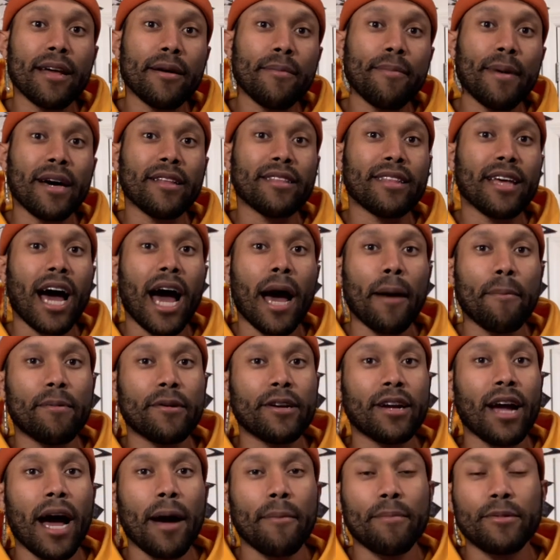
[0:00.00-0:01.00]
about the
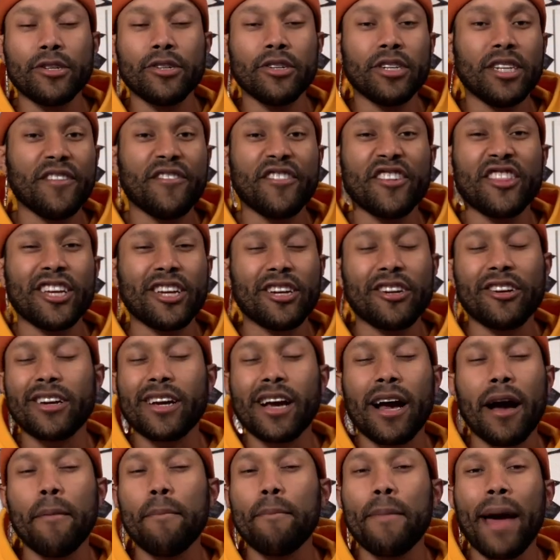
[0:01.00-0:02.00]
opportunity for theater to
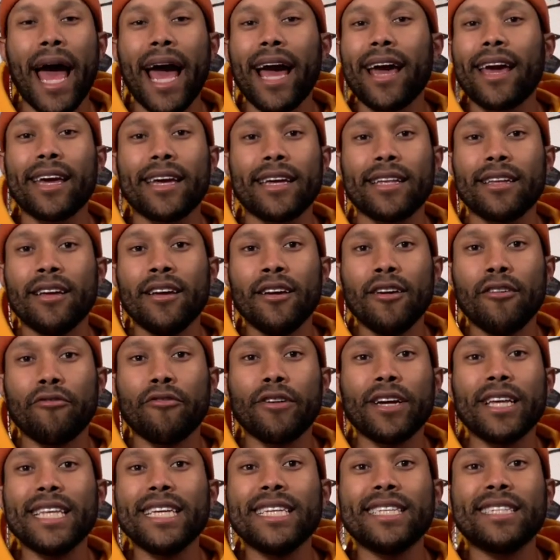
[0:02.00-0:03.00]
come back and
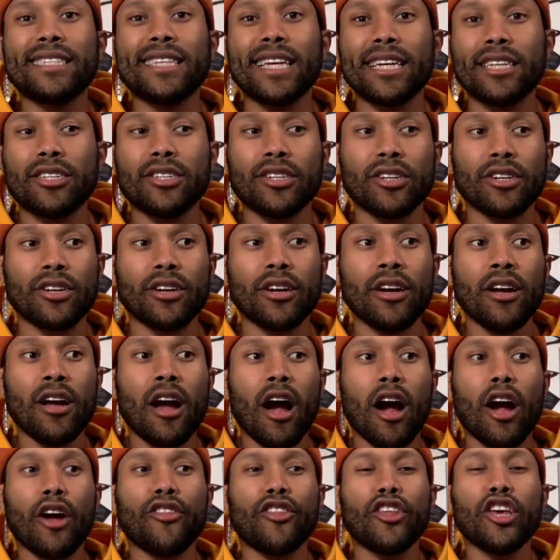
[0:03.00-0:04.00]
really center
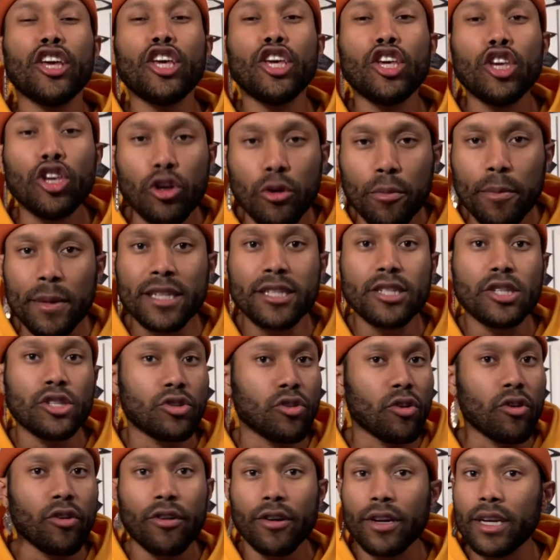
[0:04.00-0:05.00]
the human
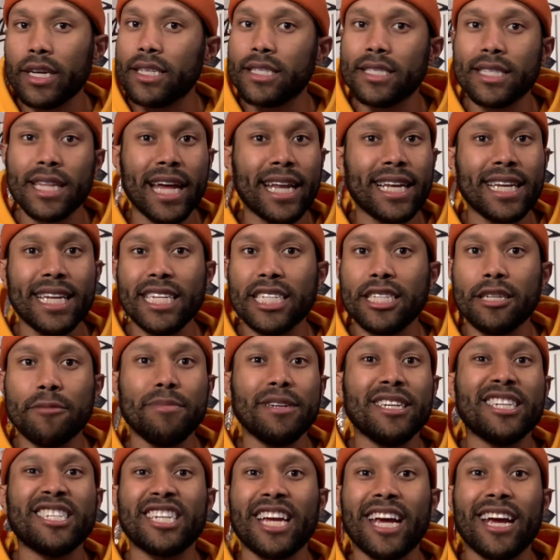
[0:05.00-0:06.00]
stories that need to
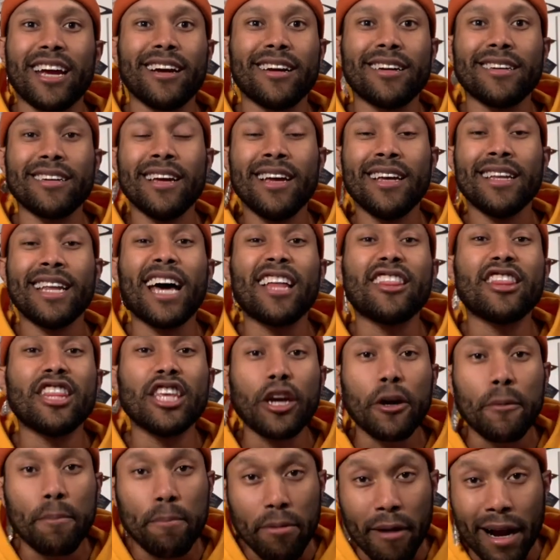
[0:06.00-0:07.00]
be shared, not
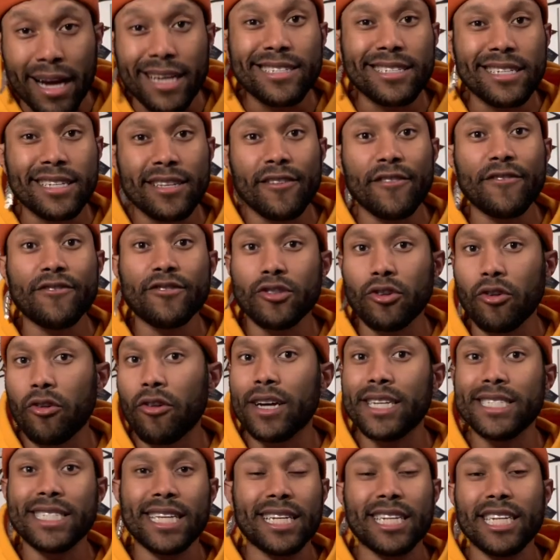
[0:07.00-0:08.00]
the oppressive
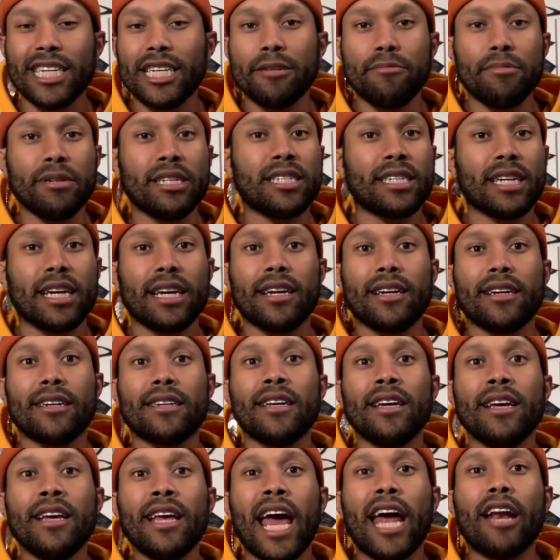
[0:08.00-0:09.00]
stories that need to be
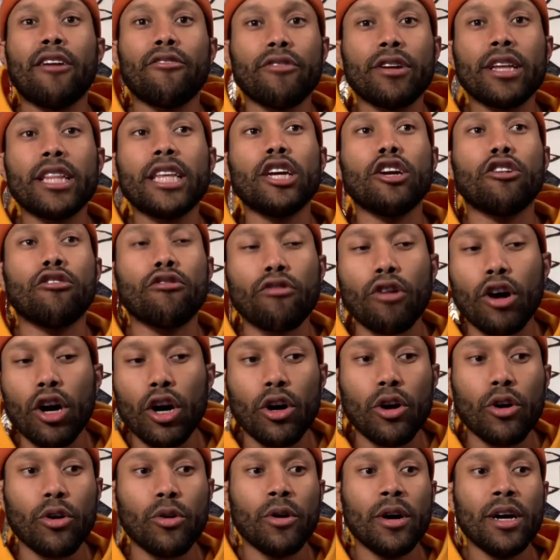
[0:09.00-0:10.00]
shared, and really
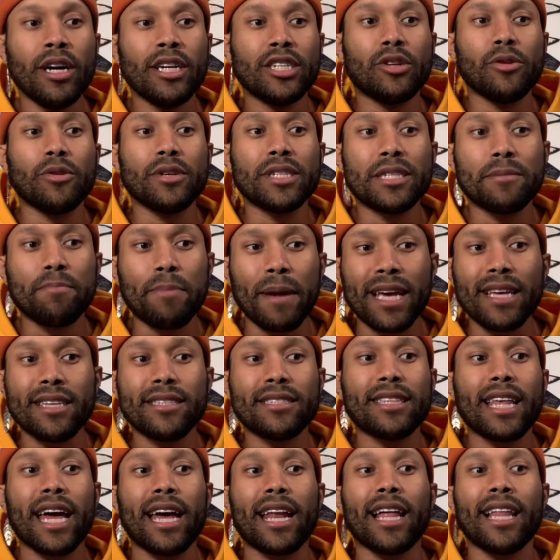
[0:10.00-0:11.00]
grow to a
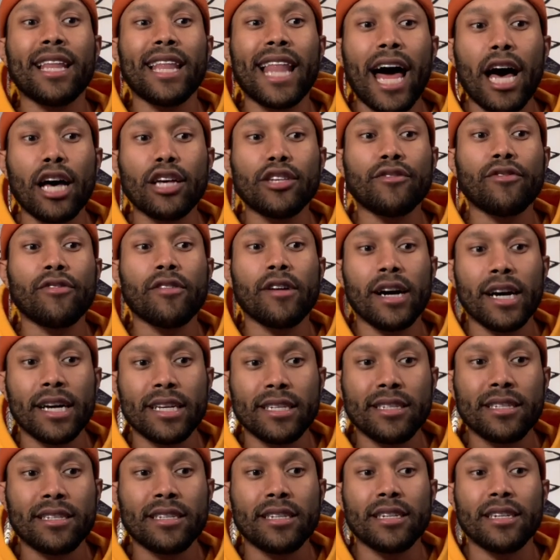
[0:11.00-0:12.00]
space that allows for
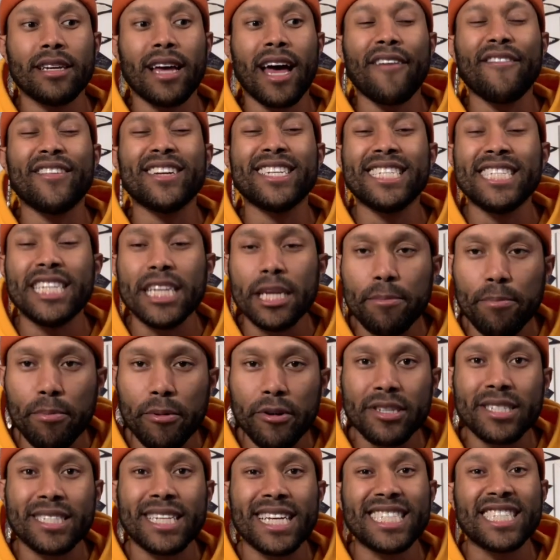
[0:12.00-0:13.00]
us to have a
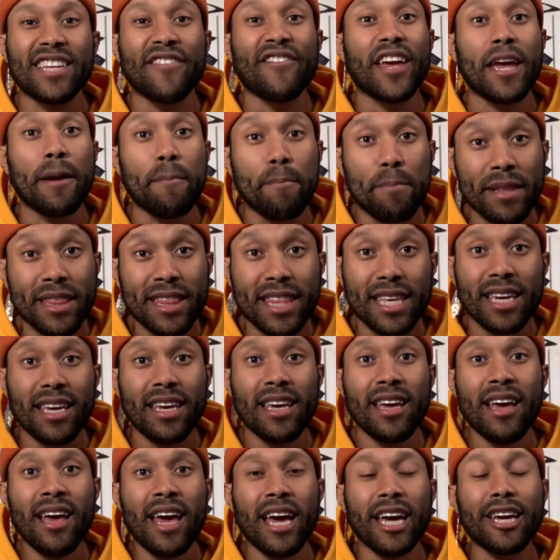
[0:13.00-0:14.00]
deeper sense of
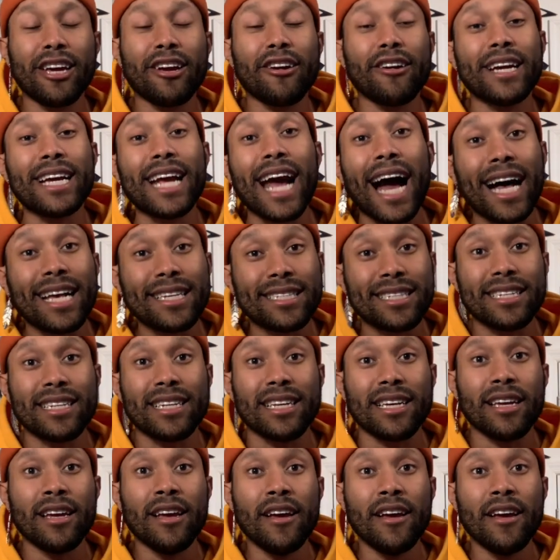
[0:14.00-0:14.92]
empathy and curiosity